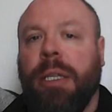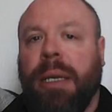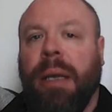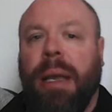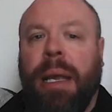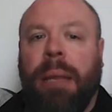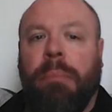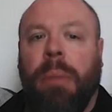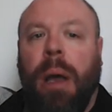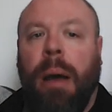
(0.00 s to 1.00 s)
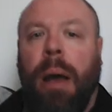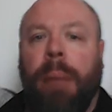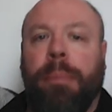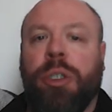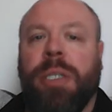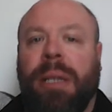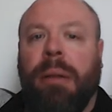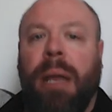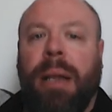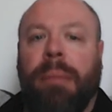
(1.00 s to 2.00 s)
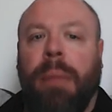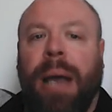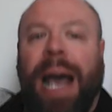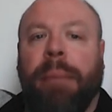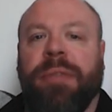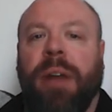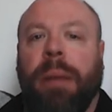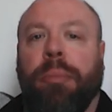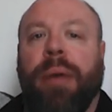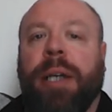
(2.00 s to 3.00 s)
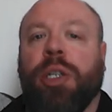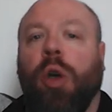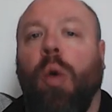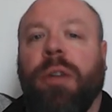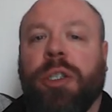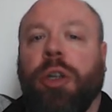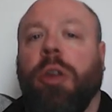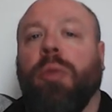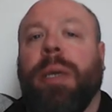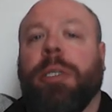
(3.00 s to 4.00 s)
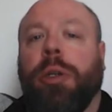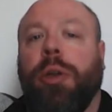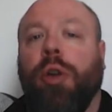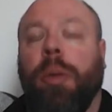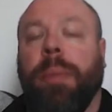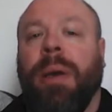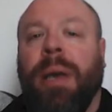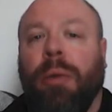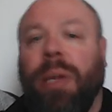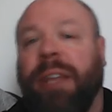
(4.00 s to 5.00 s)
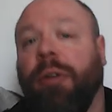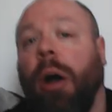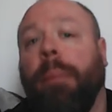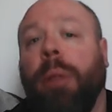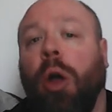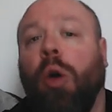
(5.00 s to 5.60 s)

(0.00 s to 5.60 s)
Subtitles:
to a boost in atmospheric pressure over southwestern Europe. When you've got a block